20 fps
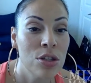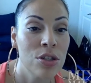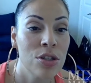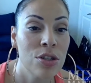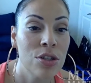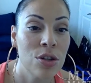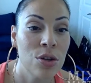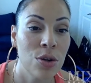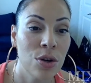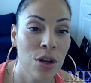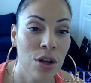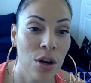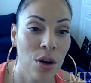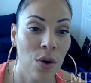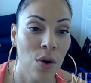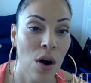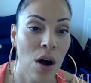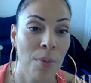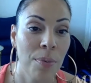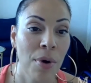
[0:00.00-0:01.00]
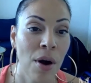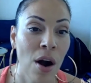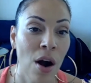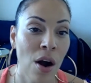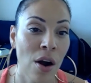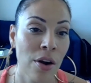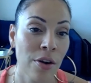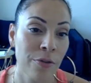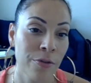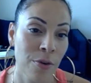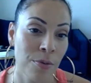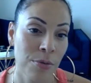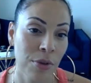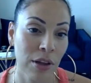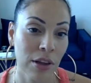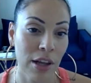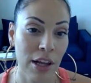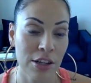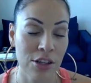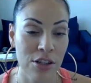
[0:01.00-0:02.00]
studio apart from
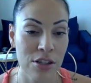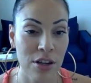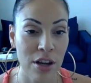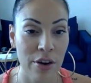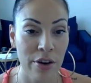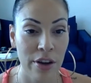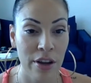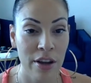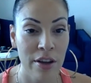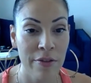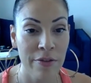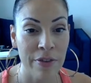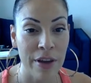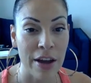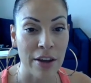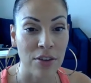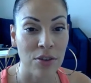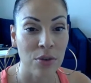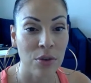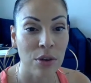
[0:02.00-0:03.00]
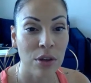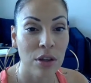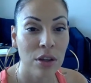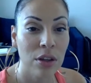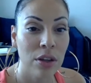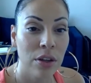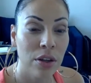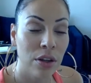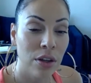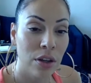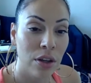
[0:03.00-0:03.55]
the legendary Hit Factory.